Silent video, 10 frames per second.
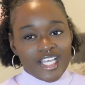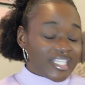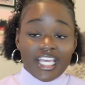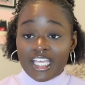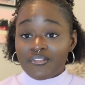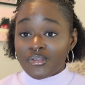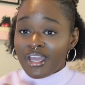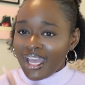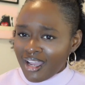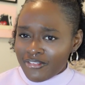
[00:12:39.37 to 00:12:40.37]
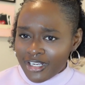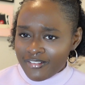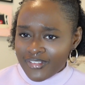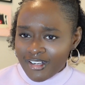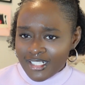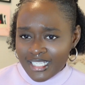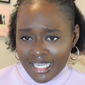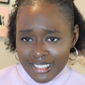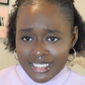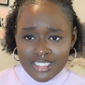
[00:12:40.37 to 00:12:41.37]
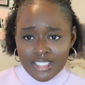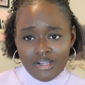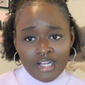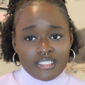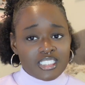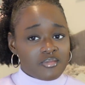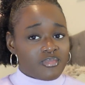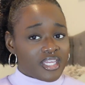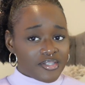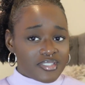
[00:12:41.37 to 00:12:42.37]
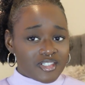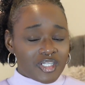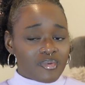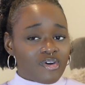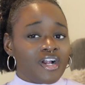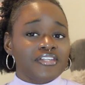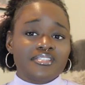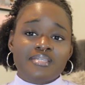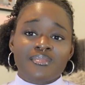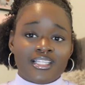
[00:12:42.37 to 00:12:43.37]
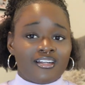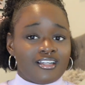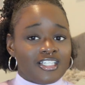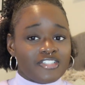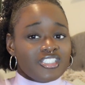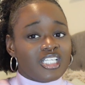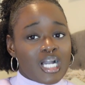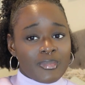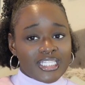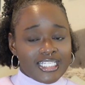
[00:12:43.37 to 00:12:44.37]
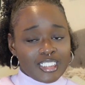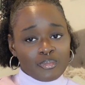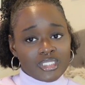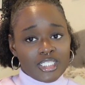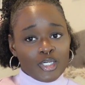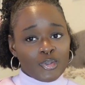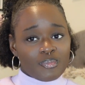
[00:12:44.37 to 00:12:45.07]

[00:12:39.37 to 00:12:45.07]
But yeah, if you have read Verity, I need to know, are you team manuscript or are you team letter? You should comment that down below.